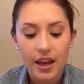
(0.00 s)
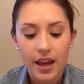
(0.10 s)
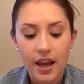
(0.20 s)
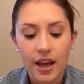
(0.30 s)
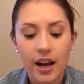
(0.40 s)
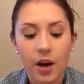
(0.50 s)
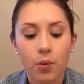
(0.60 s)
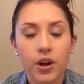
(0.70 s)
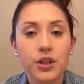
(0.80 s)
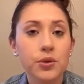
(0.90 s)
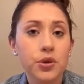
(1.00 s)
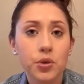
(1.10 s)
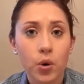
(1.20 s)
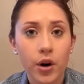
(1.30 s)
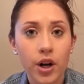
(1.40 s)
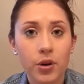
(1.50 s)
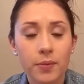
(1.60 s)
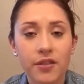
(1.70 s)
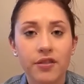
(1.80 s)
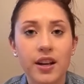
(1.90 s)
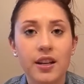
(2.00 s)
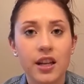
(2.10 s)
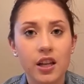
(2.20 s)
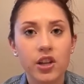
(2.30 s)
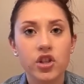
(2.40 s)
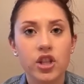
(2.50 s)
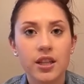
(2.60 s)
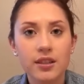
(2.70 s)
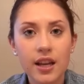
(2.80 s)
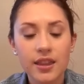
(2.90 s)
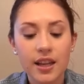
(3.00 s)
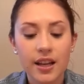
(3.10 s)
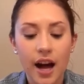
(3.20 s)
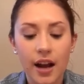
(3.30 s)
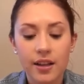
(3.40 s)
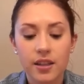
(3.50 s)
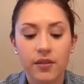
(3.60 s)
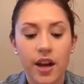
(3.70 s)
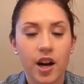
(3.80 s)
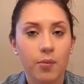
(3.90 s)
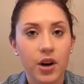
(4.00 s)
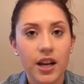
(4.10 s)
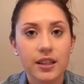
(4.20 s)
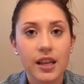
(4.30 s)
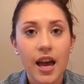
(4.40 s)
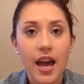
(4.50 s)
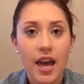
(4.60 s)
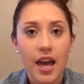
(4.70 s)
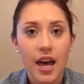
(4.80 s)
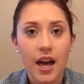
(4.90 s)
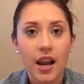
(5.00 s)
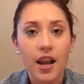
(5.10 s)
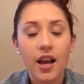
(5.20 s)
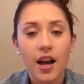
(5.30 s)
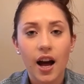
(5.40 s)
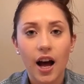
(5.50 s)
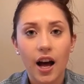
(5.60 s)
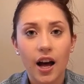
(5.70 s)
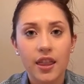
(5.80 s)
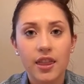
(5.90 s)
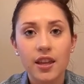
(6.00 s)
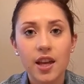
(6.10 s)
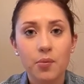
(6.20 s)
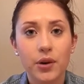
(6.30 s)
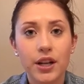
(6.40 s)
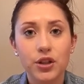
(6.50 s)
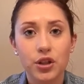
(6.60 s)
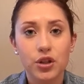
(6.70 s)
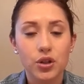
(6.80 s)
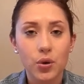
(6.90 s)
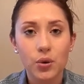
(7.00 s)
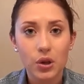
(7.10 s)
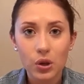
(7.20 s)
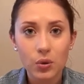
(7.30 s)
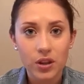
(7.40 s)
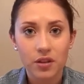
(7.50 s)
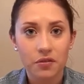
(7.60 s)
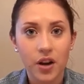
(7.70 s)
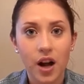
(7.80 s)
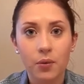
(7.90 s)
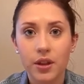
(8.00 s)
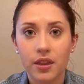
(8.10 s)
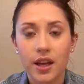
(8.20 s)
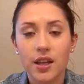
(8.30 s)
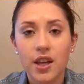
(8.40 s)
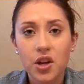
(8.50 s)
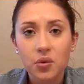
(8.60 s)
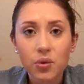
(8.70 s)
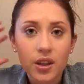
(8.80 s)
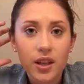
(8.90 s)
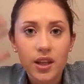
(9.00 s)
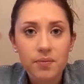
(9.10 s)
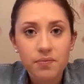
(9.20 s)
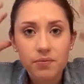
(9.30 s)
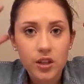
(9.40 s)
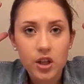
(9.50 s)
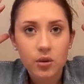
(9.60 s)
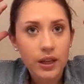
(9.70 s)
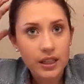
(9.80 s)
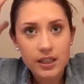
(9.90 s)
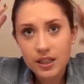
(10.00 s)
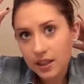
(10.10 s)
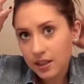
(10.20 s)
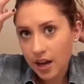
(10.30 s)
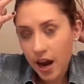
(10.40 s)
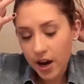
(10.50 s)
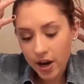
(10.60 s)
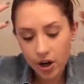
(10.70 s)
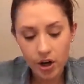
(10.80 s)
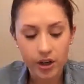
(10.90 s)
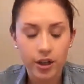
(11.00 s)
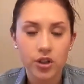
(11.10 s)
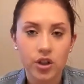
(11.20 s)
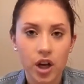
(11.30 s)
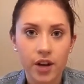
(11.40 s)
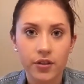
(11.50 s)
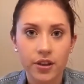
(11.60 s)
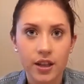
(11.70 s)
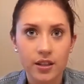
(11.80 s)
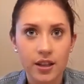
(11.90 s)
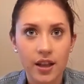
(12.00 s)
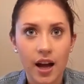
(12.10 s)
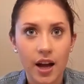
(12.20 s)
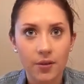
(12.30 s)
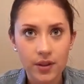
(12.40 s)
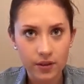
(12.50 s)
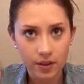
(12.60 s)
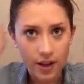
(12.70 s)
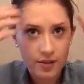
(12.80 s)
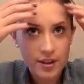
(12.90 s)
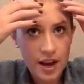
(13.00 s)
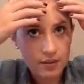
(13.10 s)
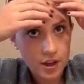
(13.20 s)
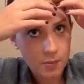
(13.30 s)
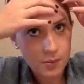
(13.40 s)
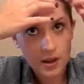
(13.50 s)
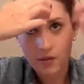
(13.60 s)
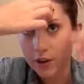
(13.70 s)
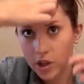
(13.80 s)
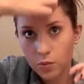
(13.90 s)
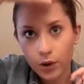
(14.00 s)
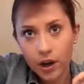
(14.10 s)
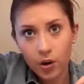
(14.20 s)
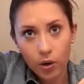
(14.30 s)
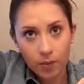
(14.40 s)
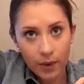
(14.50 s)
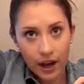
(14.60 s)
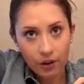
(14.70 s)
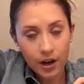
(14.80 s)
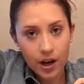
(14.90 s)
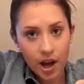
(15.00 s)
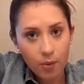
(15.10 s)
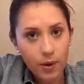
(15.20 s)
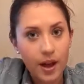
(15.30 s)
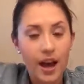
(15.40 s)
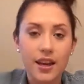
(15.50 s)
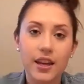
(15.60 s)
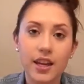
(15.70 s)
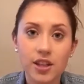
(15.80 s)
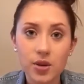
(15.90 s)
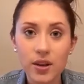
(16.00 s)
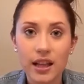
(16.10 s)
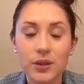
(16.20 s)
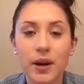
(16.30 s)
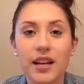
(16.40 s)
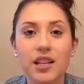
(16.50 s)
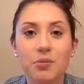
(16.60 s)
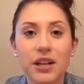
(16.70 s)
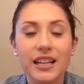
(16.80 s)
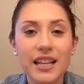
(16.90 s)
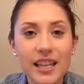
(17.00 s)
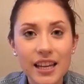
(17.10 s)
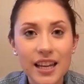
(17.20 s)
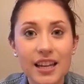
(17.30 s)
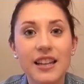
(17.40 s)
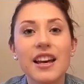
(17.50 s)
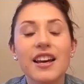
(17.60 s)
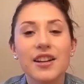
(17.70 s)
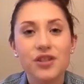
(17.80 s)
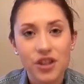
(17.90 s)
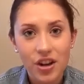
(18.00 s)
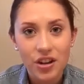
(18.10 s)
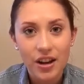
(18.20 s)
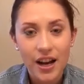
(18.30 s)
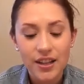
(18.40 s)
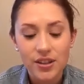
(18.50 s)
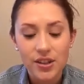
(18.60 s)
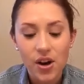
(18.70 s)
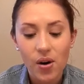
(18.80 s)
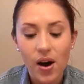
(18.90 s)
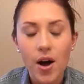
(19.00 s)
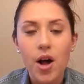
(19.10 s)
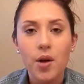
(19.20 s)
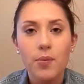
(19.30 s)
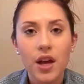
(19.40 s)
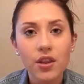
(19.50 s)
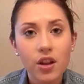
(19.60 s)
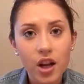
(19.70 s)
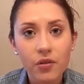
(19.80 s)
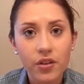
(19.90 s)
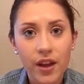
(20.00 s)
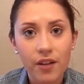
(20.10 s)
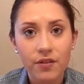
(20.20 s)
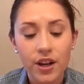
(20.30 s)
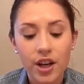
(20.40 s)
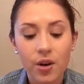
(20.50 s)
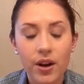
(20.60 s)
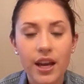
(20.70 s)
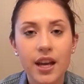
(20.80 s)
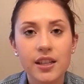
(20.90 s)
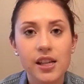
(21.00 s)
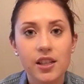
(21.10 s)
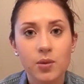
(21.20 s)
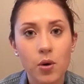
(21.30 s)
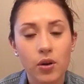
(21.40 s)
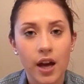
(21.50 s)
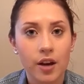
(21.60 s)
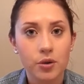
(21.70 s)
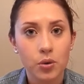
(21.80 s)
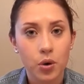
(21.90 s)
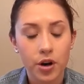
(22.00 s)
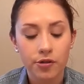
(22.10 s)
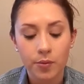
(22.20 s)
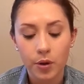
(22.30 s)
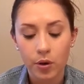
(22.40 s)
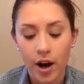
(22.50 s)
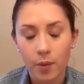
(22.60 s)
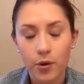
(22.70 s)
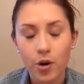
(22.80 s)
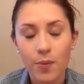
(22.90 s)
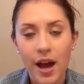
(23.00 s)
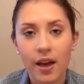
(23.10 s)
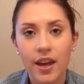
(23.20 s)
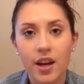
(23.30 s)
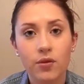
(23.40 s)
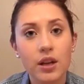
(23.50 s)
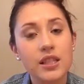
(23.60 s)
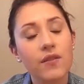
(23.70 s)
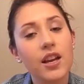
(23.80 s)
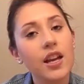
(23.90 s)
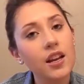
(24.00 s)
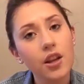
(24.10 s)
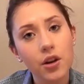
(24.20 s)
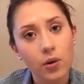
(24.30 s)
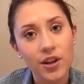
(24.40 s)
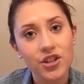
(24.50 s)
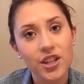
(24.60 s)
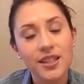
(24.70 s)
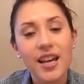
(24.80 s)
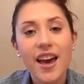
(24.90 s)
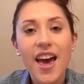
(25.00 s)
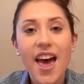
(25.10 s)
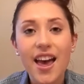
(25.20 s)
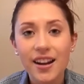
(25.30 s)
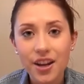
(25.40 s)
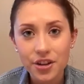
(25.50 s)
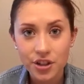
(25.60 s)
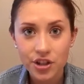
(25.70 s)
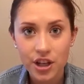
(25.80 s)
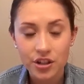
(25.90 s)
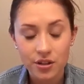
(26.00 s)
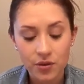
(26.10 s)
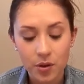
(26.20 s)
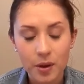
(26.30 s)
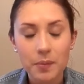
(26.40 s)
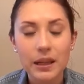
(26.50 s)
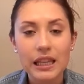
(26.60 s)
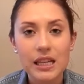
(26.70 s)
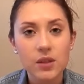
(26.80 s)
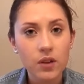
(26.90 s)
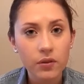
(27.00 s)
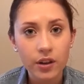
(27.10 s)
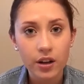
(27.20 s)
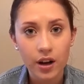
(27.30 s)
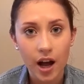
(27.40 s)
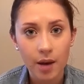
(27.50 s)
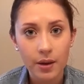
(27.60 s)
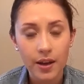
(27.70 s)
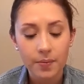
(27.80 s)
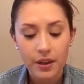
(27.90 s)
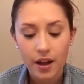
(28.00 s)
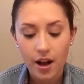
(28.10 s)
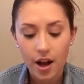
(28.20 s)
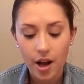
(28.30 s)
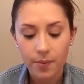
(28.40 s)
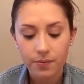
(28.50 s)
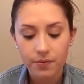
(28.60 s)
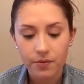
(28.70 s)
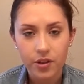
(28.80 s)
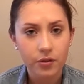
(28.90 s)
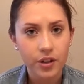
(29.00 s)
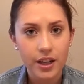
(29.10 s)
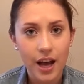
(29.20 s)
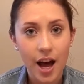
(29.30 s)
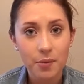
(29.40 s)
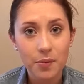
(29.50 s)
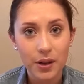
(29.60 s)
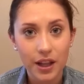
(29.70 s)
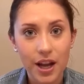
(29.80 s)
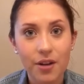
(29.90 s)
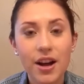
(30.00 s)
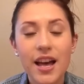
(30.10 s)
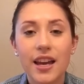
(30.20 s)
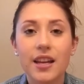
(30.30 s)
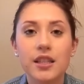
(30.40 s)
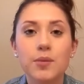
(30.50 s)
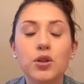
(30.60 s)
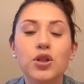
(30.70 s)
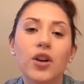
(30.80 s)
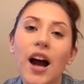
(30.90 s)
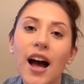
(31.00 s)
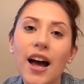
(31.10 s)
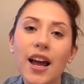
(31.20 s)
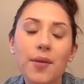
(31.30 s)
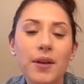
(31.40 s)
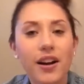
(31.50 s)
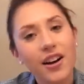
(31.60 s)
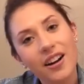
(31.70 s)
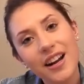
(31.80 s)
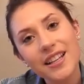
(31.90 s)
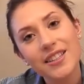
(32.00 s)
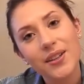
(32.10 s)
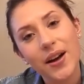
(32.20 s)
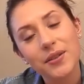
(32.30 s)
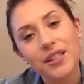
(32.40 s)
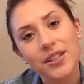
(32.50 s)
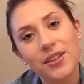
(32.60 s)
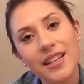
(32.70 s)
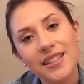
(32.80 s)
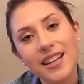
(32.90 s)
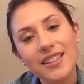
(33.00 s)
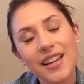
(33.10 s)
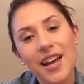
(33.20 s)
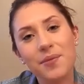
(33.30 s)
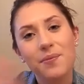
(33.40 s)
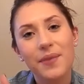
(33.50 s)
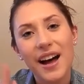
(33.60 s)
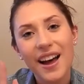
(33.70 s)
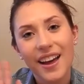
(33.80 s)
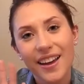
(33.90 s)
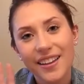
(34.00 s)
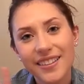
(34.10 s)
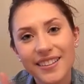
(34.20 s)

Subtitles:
And I want to do a tutorial with my friend Nikki. She is like the goddess of hair braids, and I think that braids look so cute in the fall with like really, you know, like a teased hair or like a scarf or things like that. I would even love to have like a big French braid going back right now, but I can't do it. That's why I need to bring Nikki in and show you guys. So be on the lookout for that video and a smoky eye tutorial from the Lorac Pro Palette. And if you guys have any other questions, any other suggestions for me, please feel free to comment. Feel free to comment below and subscribe. All right, so I will see you guys next time. Bye.